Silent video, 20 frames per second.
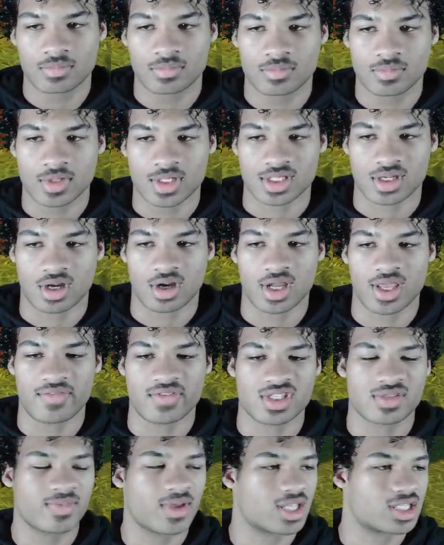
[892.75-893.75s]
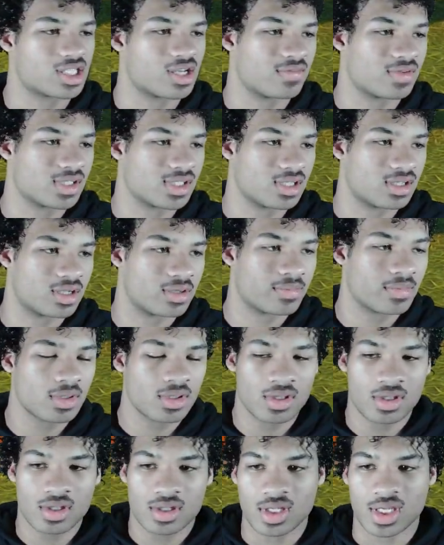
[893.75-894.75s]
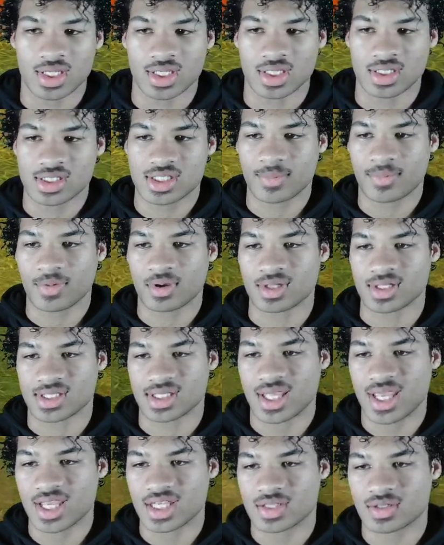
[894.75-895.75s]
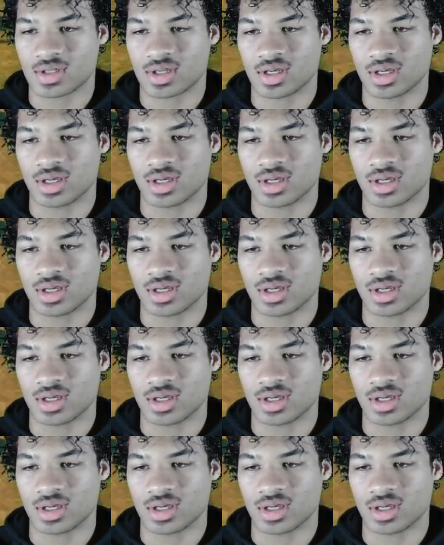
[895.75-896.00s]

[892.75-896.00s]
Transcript: It's all heavy smash every time. And except on his last